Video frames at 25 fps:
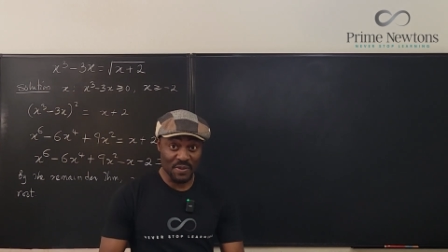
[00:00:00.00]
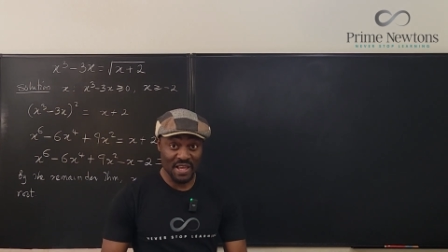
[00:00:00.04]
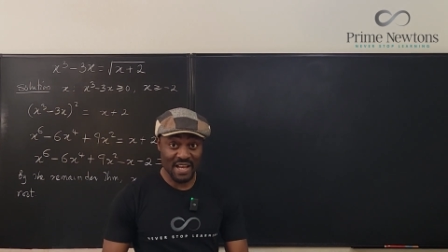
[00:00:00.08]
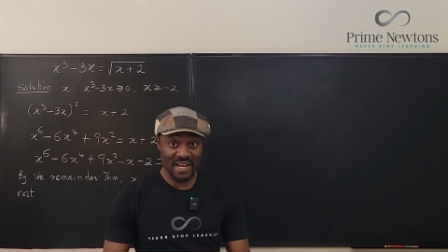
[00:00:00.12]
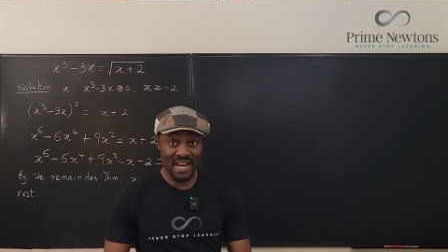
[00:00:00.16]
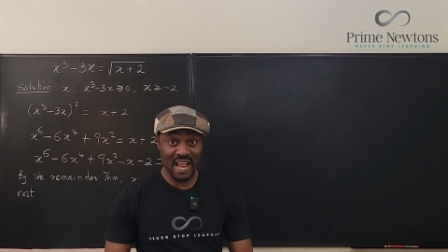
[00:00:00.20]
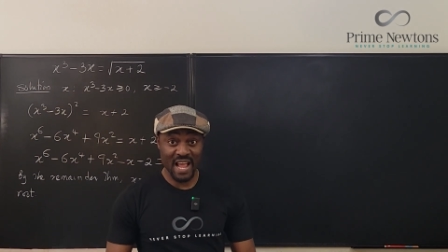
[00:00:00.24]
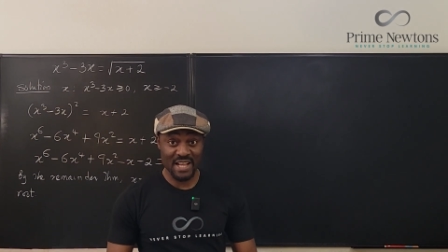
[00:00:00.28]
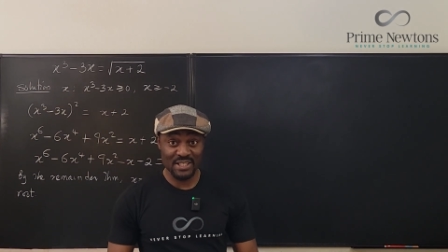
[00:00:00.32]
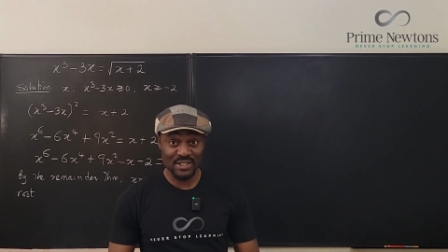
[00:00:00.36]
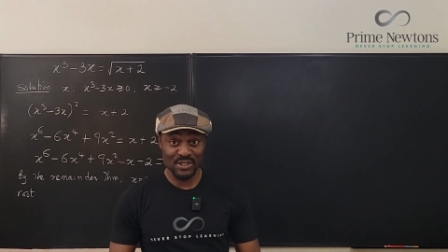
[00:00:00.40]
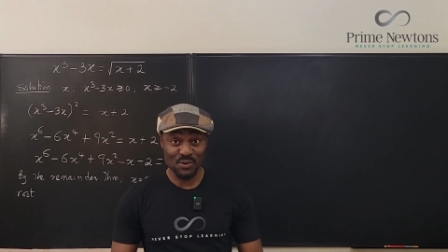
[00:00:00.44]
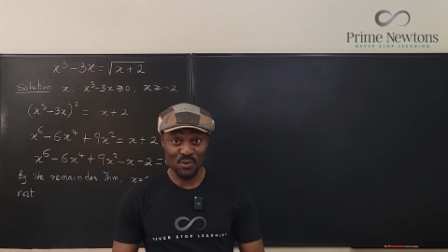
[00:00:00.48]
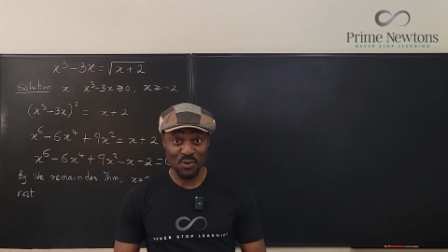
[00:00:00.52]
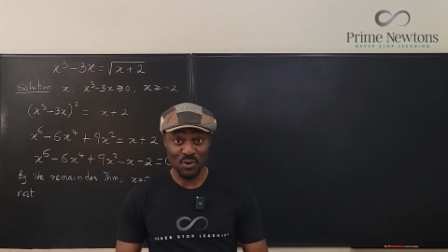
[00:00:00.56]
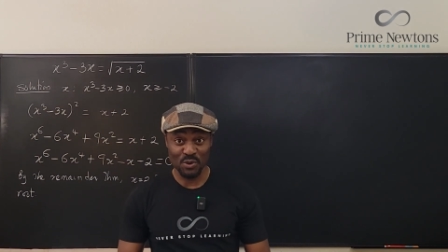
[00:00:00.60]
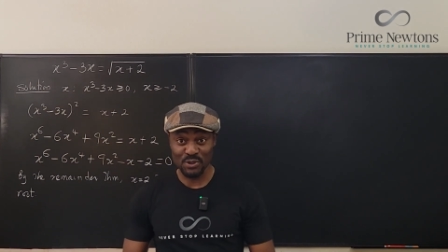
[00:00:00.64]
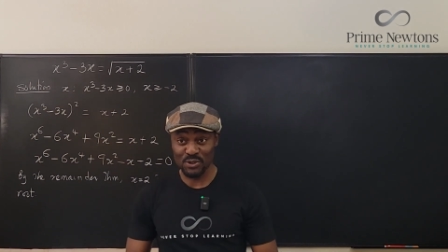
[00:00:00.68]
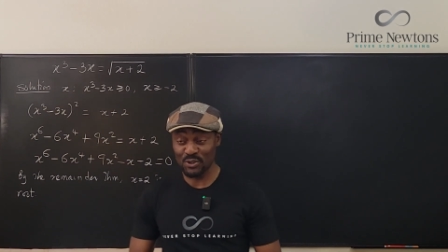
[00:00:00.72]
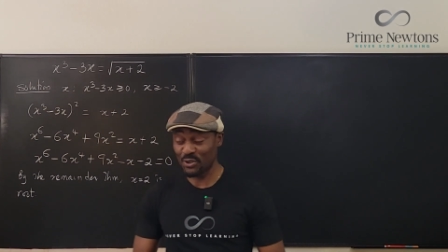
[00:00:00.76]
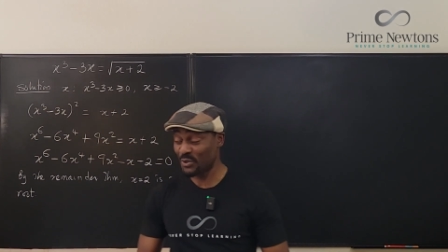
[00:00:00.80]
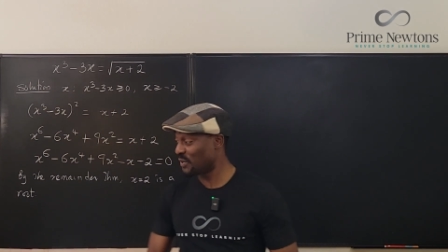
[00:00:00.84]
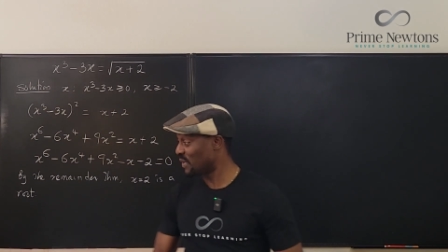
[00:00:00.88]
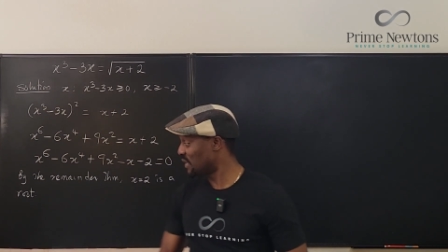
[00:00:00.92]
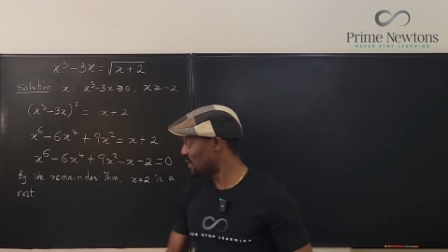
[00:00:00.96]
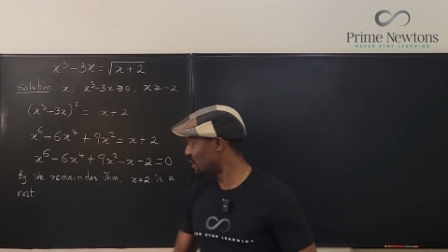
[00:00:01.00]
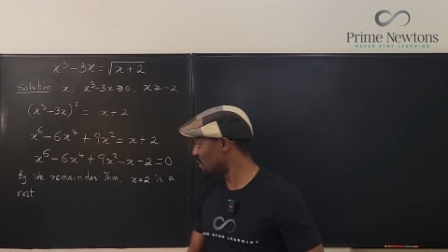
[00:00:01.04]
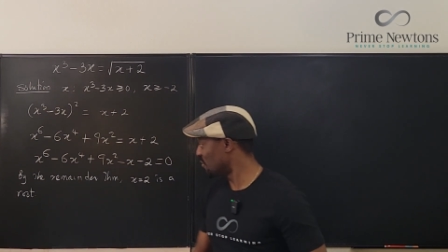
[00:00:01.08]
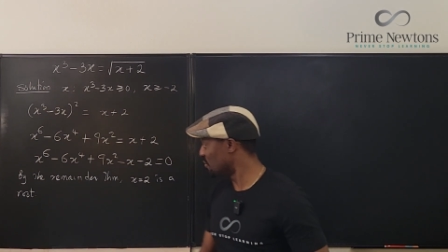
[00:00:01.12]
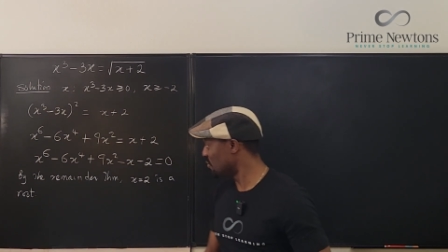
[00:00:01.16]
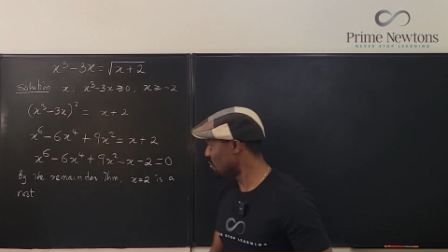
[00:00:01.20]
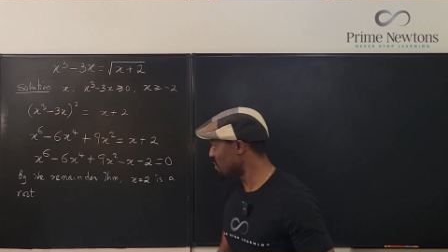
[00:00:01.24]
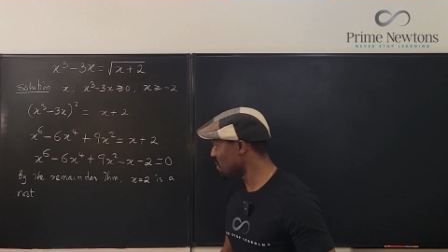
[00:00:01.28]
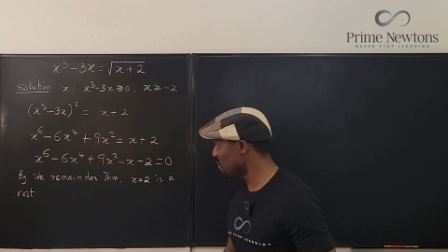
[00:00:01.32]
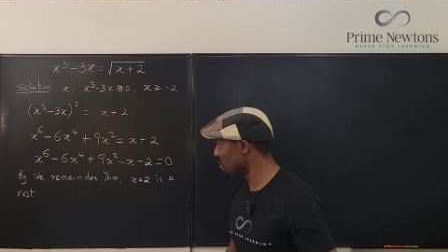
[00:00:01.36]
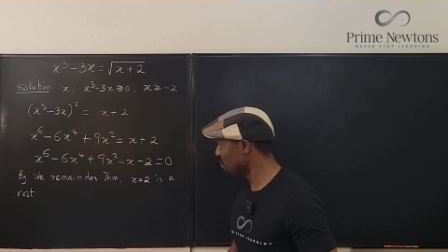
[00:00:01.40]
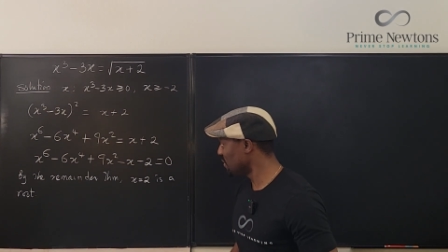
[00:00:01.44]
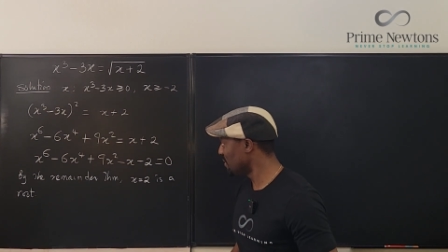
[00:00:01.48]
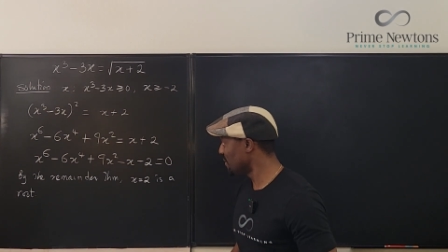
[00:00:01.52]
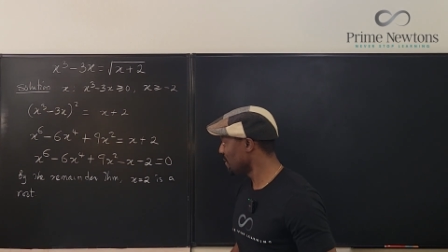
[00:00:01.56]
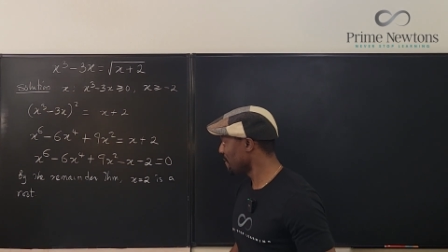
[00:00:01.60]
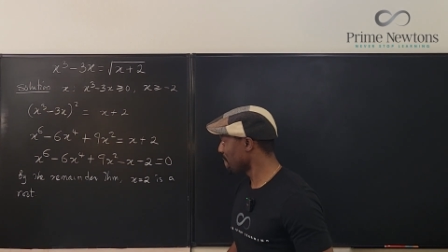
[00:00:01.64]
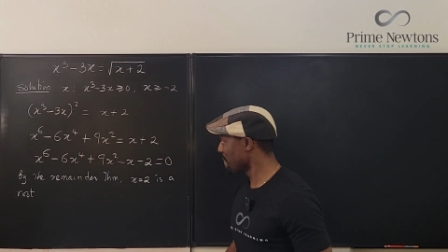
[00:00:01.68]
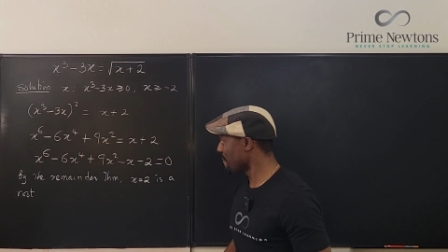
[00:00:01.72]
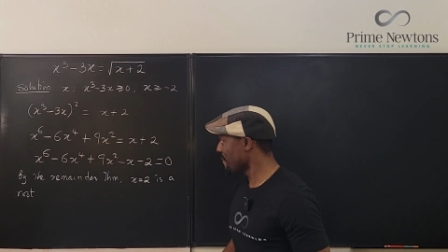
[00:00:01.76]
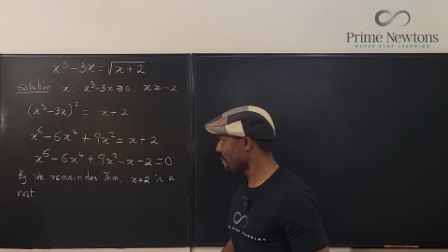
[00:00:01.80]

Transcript: that x equals 2 is a root,